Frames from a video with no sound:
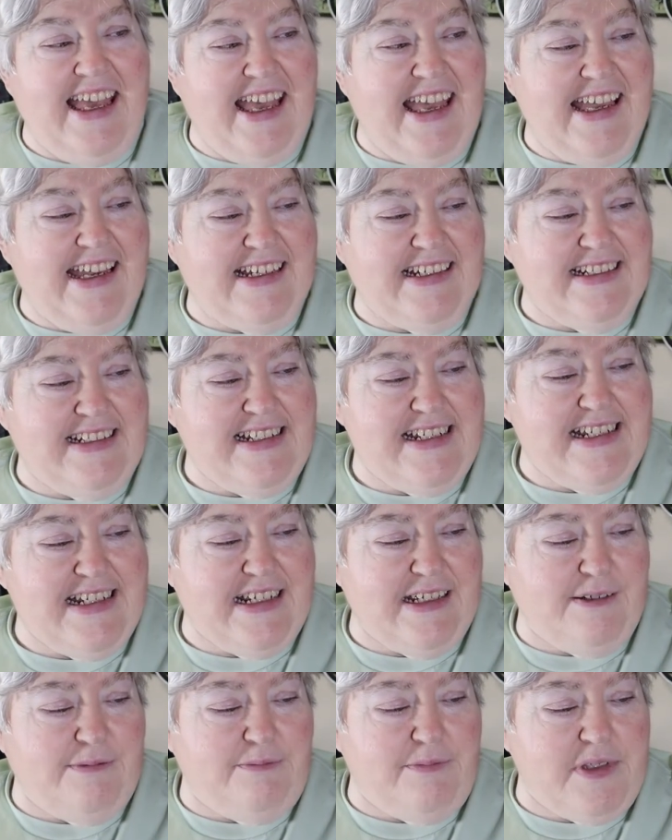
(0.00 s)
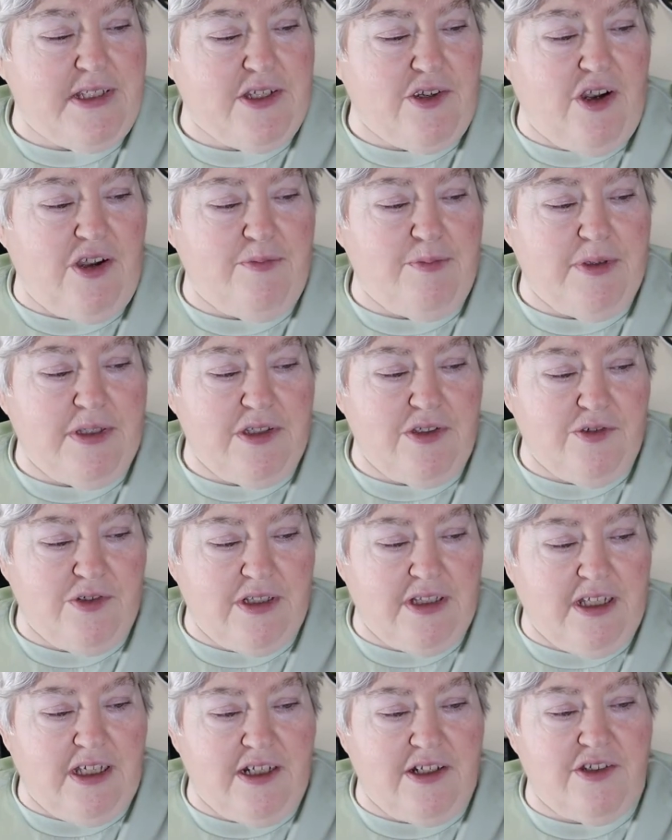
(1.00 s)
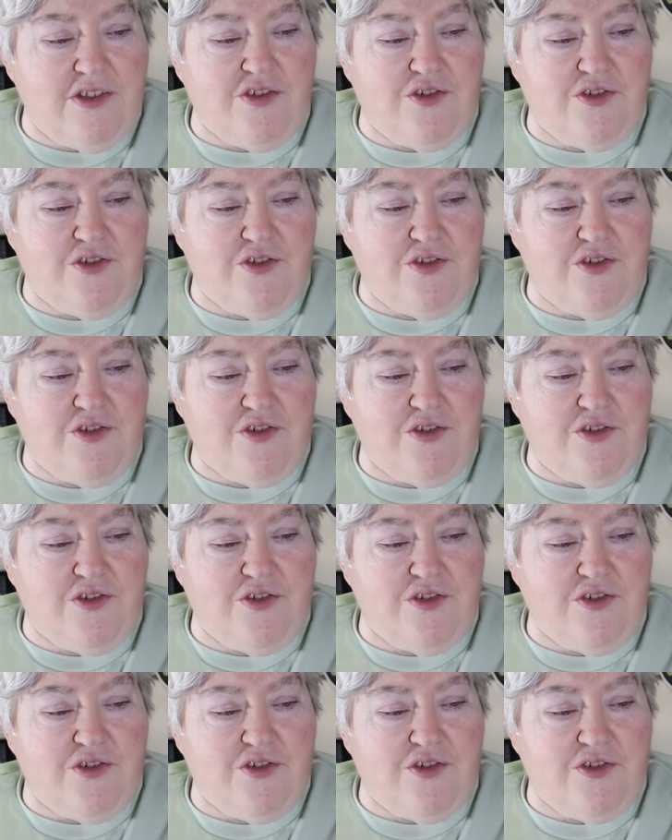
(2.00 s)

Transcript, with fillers: And um, so I've been doing a lot of